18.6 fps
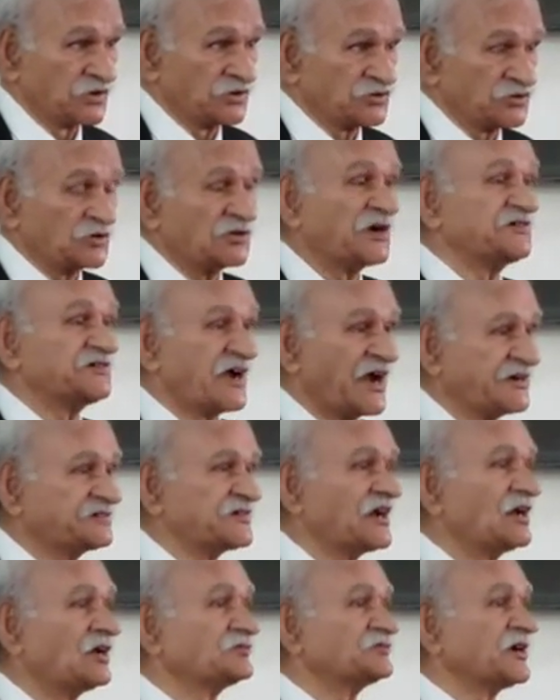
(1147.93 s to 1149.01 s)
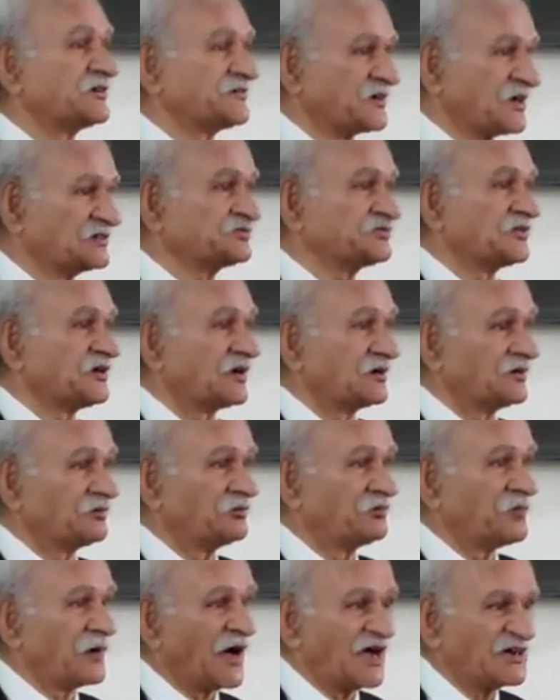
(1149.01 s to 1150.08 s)
So the title of the
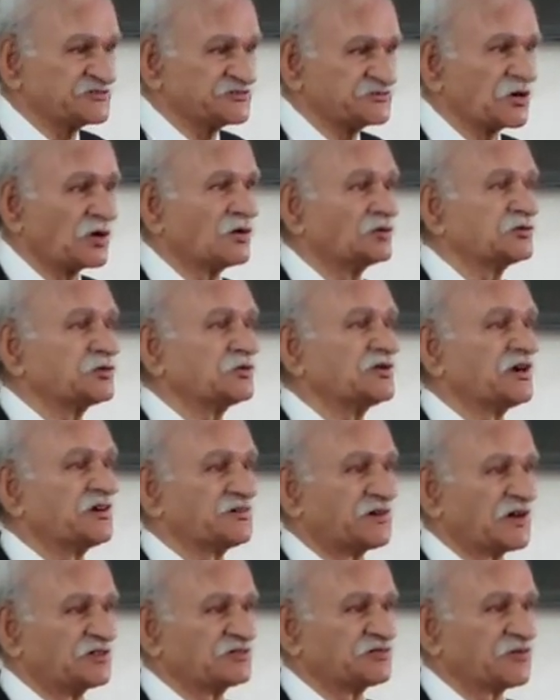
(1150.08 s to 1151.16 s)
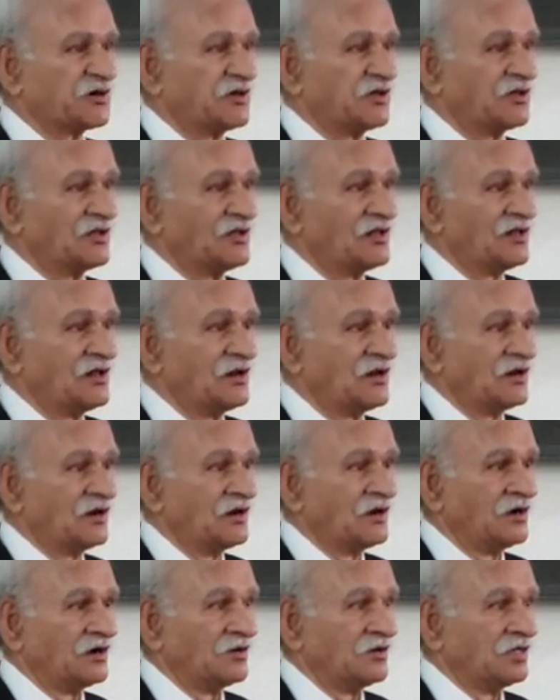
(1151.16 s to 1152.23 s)
transferor passed on to the transferee
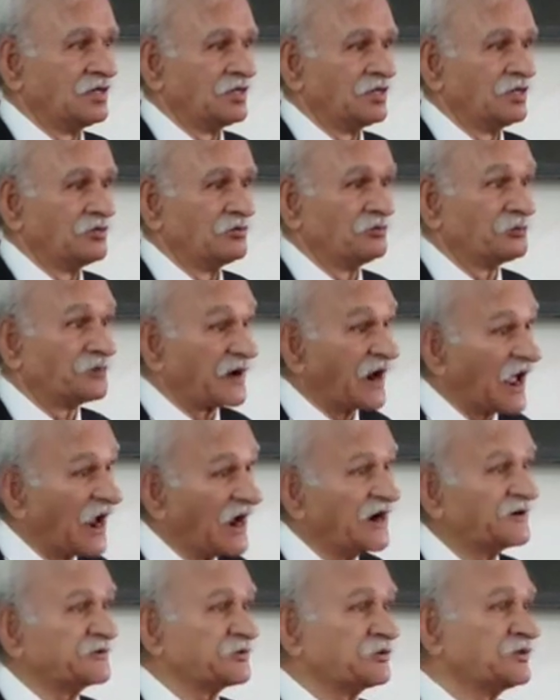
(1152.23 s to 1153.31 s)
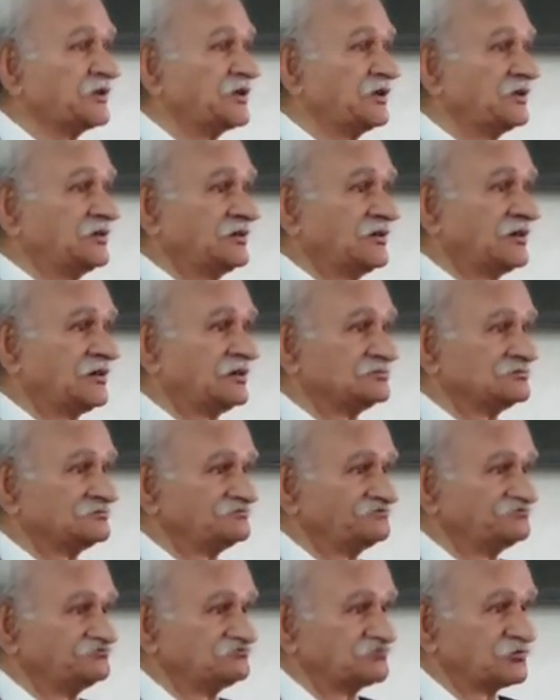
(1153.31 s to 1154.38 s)
prior to
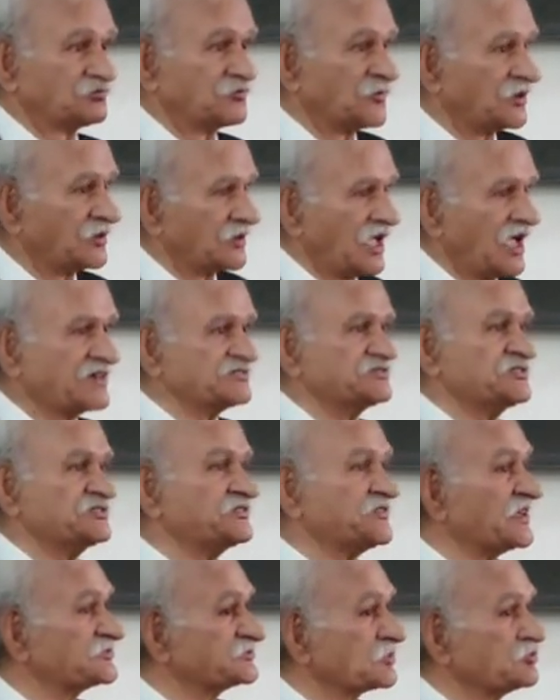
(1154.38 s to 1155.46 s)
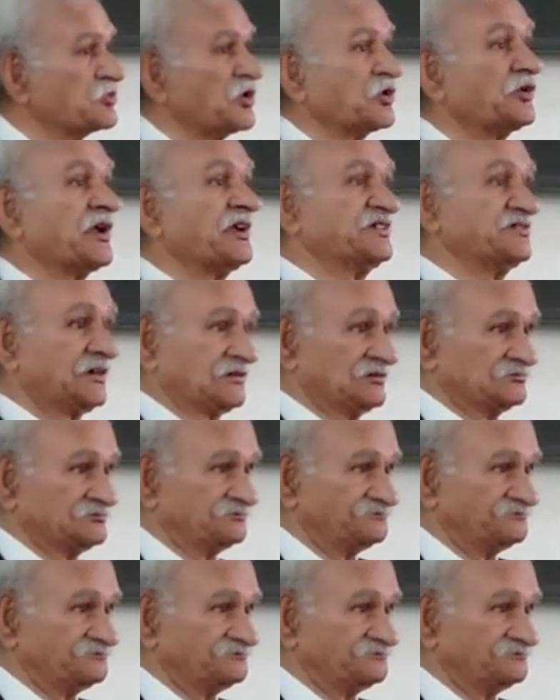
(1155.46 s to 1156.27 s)
the existence of mutation.